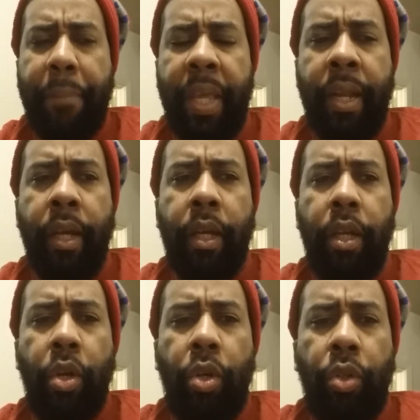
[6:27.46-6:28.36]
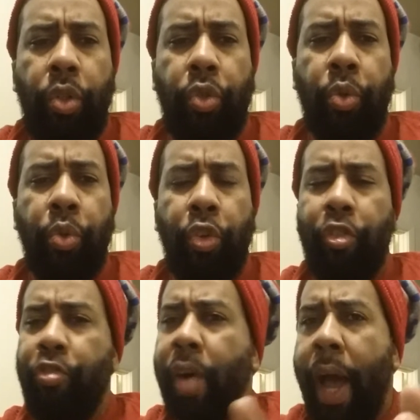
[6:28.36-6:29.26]
in a cruel,
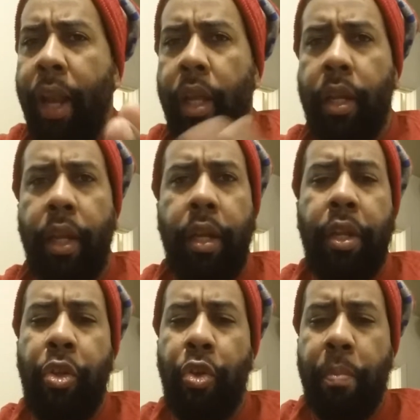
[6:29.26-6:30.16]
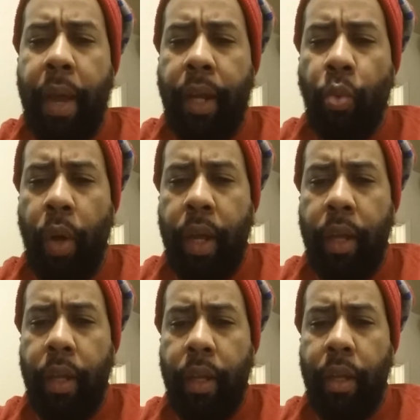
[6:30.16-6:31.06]
violent, and inhumane way.
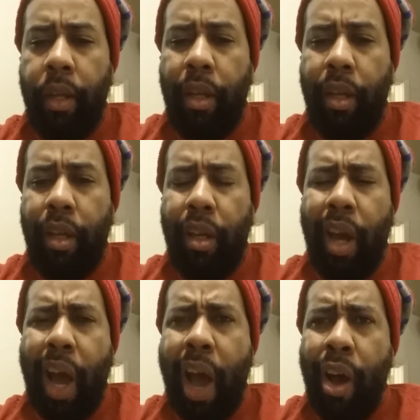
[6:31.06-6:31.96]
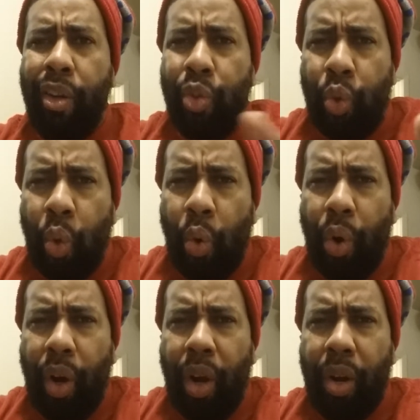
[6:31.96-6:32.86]
How his
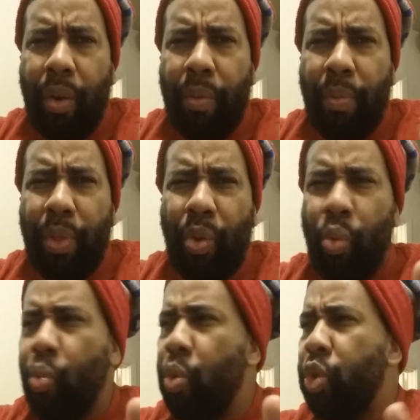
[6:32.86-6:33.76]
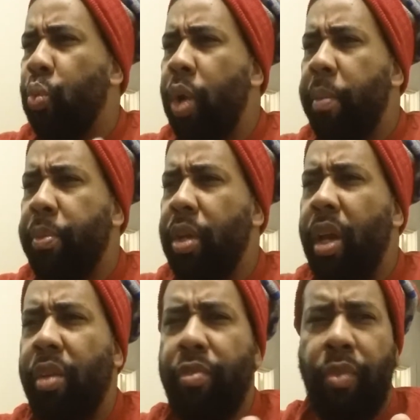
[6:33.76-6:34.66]
daughter was whipped
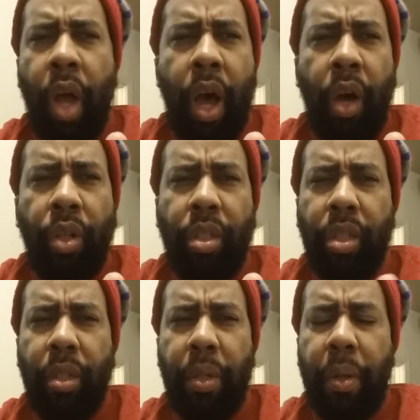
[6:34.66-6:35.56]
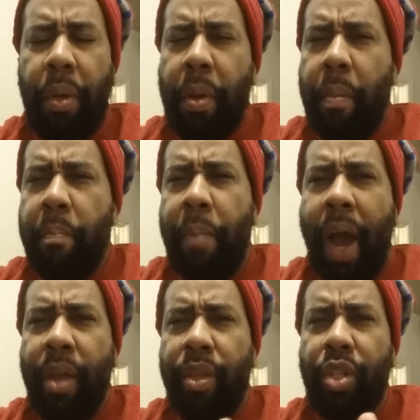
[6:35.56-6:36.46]
and flogged
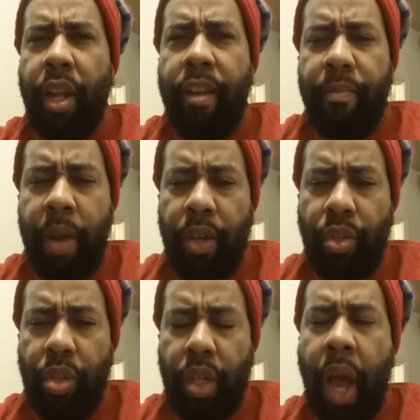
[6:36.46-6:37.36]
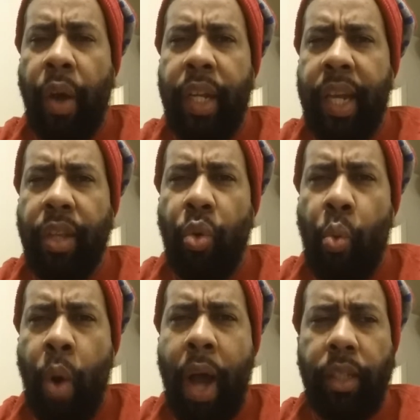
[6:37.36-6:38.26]
by the slave masters. How he had to
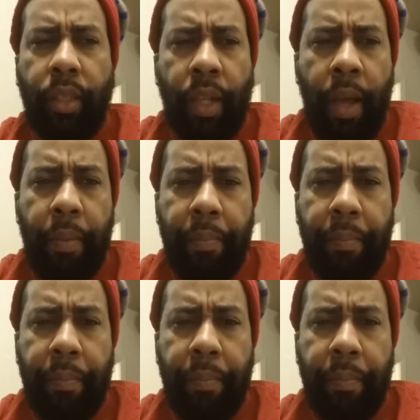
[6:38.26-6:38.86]
watch that.